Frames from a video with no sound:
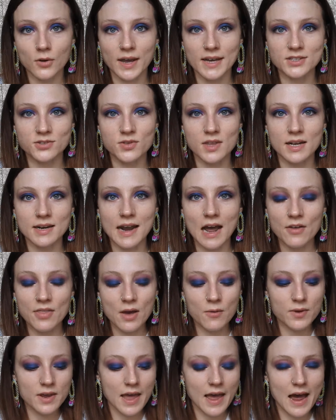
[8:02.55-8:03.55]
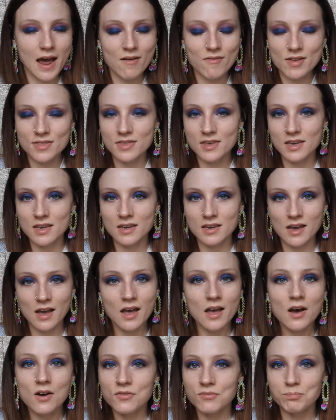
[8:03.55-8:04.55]
Okay, so then now that we have the
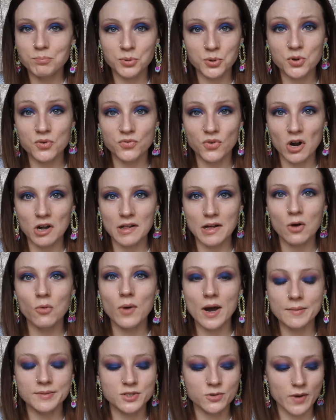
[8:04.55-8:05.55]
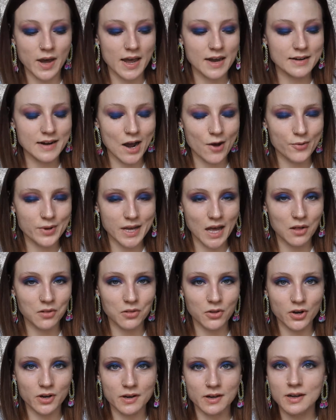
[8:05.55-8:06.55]
blue fallout wiped away, now we
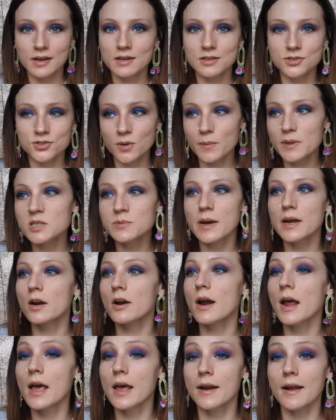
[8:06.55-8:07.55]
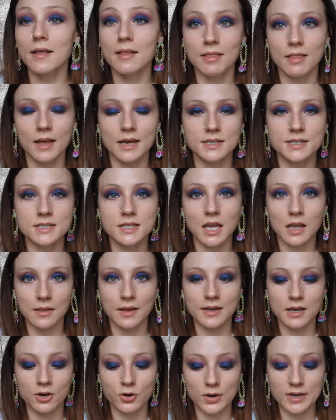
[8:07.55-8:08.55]
look so much better and less
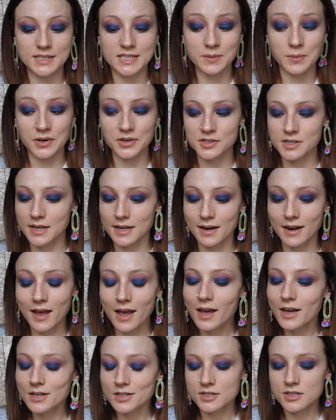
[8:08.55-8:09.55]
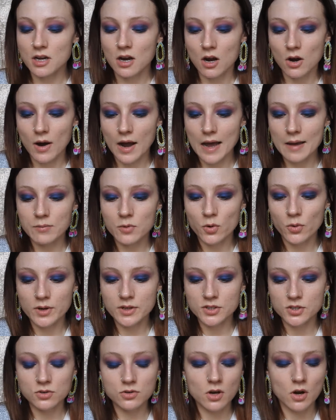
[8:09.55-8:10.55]
like a crazy person. So I'm
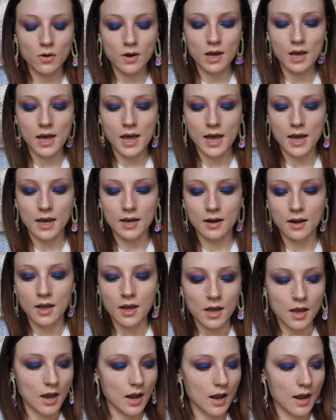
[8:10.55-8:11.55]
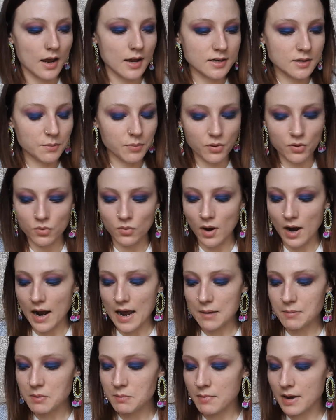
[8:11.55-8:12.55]
going to go ahead and
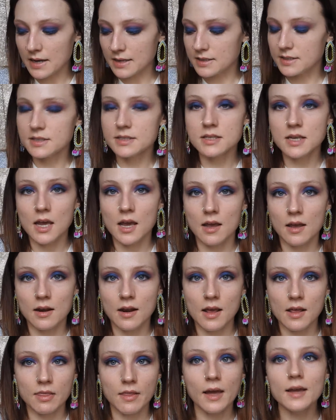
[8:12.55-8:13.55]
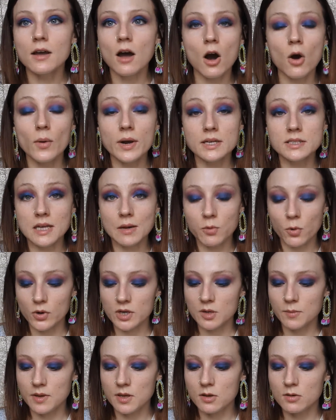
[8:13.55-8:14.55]
prime my skin, and like always, I'm
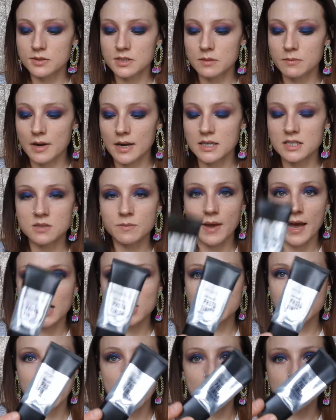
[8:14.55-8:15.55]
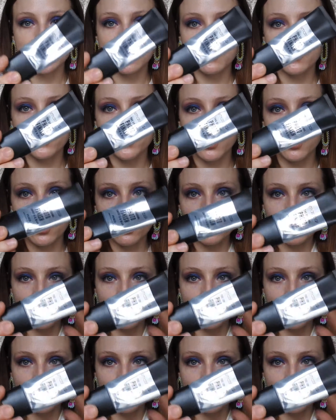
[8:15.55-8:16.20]
going to be using my Smashbox Photo